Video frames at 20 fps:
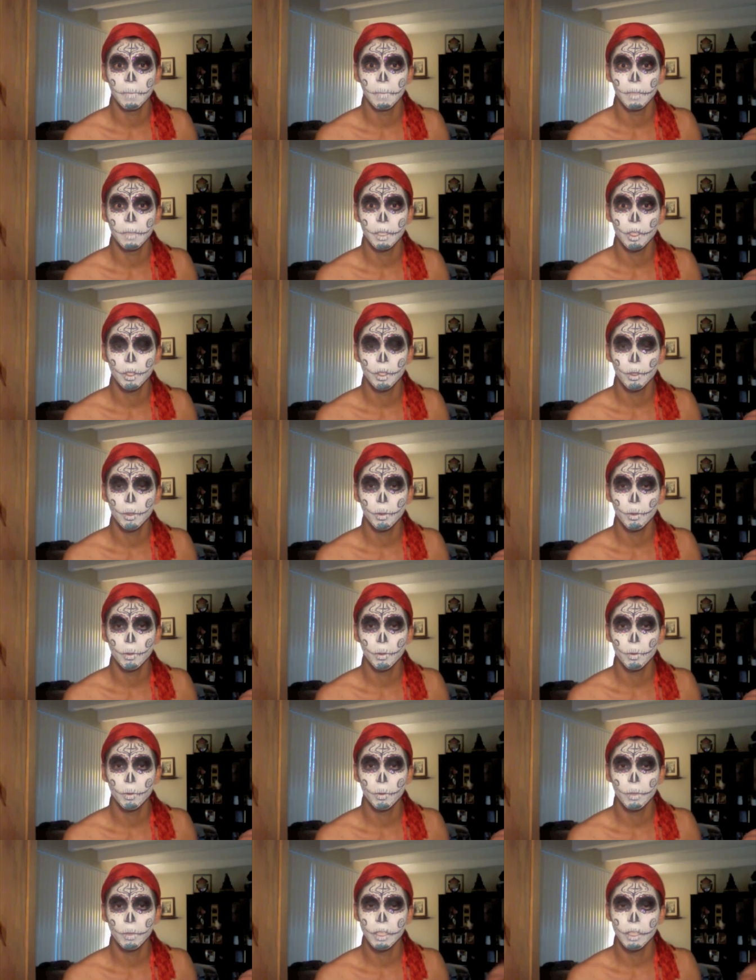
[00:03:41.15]

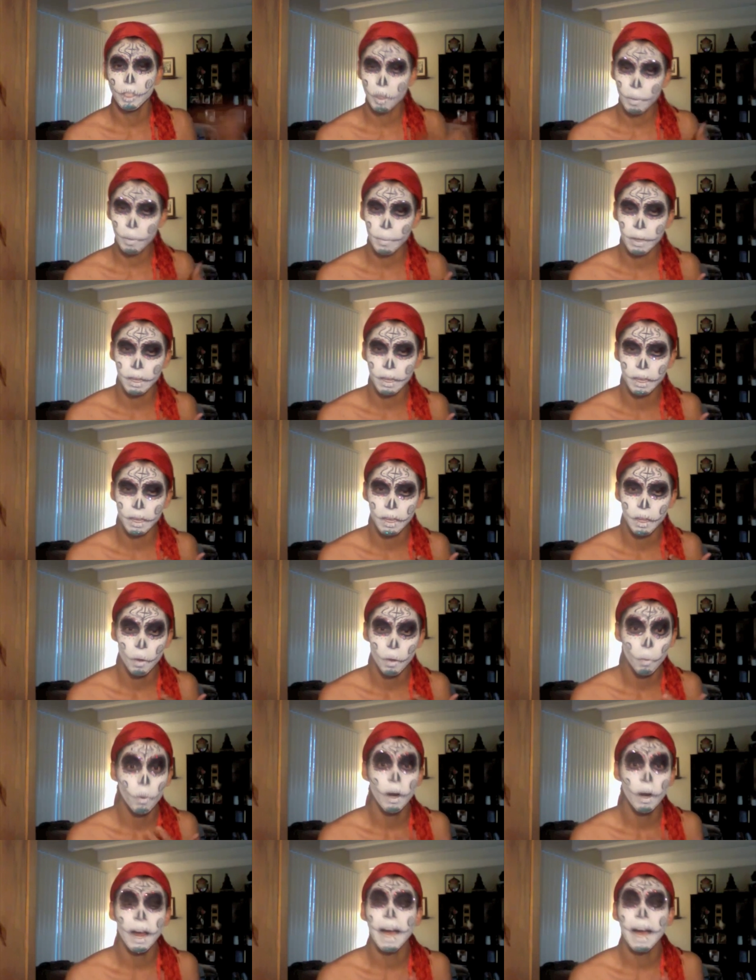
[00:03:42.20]
to insult me.
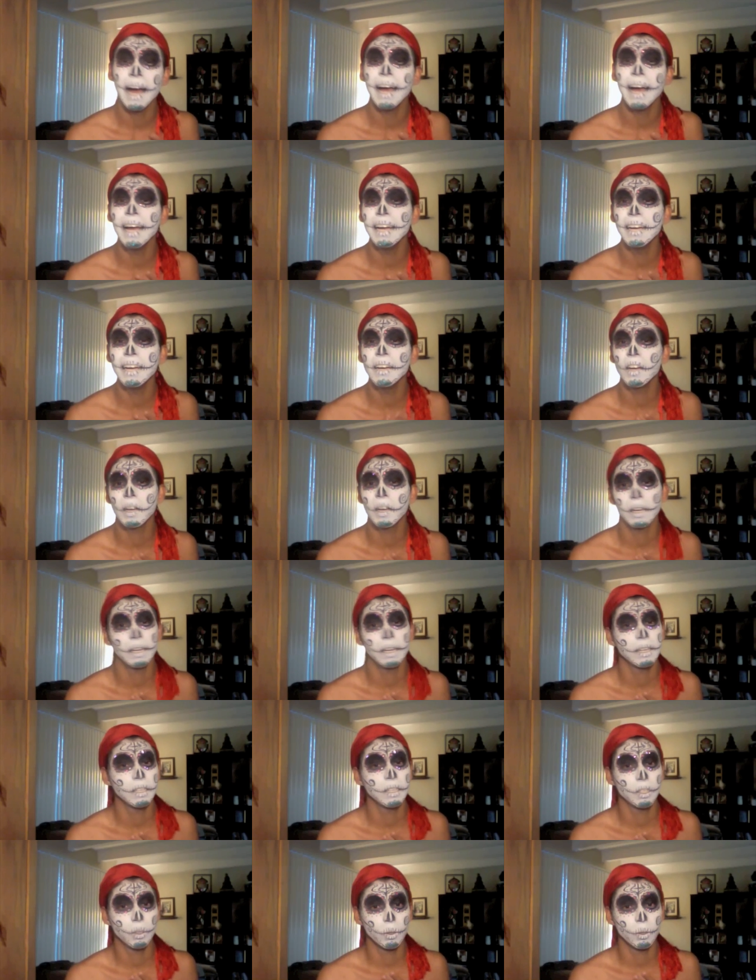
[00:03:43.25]
Where I did not get
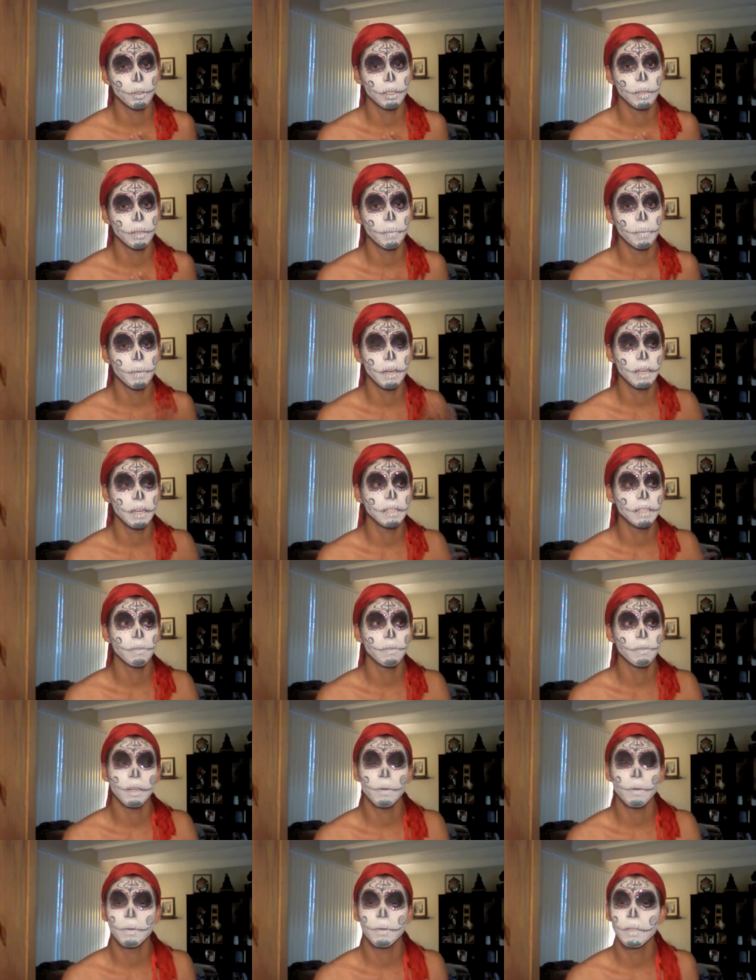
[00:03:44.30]
insulted because of what
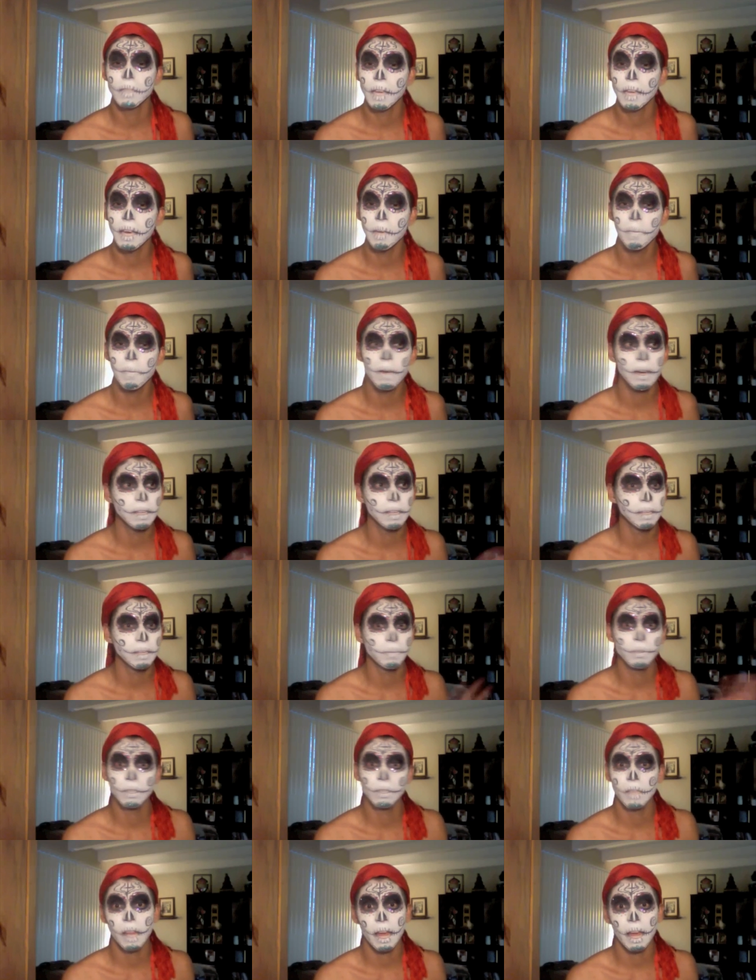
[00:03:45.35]
he was saying, because I'm
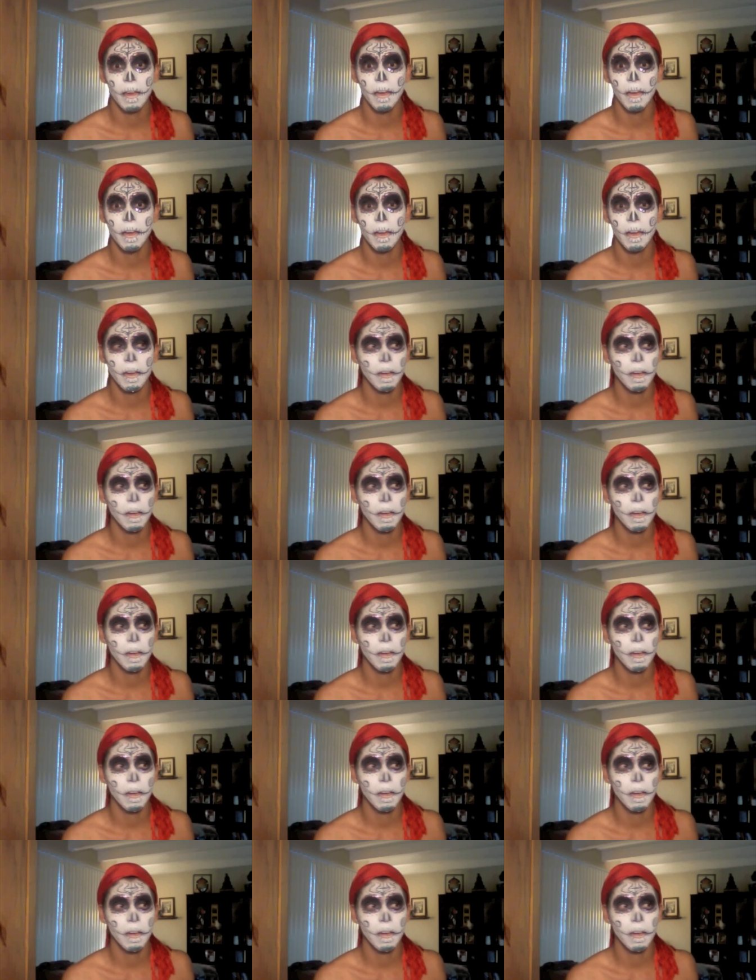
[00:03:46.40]
just like,